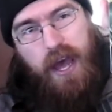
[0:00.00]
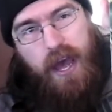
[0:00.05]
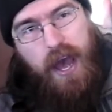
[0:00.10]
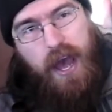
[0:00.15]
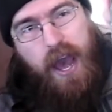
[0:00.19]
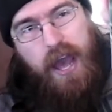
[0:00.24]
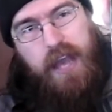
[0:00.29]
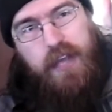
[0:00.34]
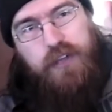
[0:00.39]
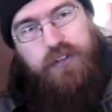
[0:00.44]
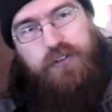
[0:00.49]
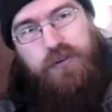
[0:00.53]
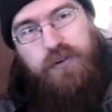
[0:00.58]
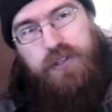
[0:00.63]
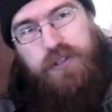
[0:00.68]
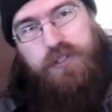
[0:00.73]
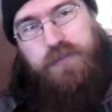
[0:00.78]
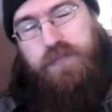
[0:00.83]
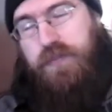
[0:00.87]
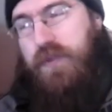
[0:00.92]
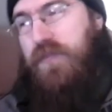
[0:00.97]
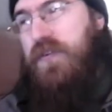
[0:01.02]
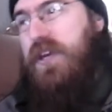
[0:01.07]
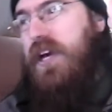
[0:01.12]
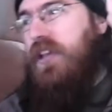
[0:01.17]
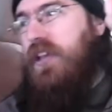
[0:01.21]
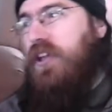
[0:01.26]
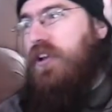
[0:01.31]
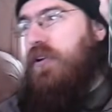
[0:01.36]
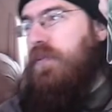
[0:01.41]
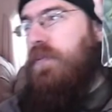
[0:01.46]
I enjoy this movie a
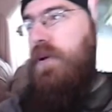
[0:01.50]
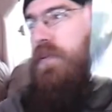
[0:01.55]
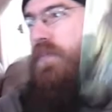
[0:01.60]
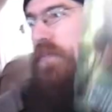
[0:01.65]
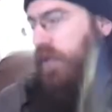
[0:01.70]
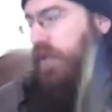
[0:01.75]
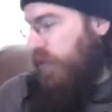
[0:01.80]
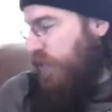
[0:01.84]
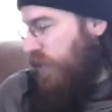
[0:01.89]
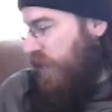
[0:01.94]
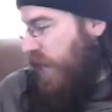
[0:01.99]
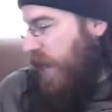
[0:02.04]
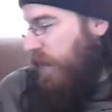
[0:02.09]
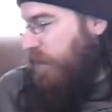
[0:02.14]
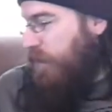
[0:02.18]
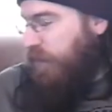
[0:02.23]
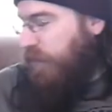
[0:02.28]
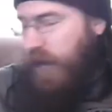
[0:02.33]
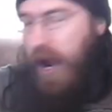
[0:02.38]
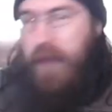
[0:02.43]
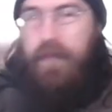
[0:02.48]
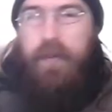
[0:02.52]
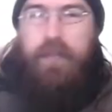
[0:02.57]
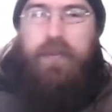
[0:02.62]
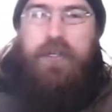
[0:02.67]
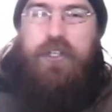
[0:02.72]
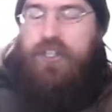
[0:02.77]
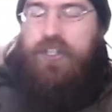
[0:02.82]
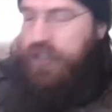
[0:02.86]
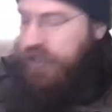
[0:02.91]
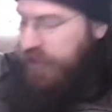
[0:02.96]
little bit more than I
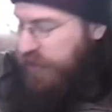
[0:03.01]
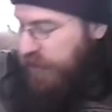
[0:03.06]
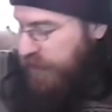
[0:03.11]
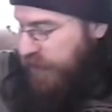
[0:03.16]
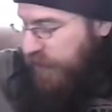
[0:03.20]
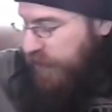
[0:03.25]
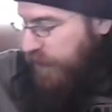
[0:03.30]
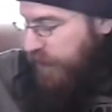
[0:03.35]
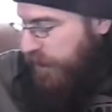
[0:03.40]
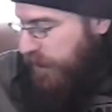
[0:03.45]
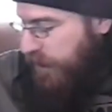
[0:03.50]
probably should.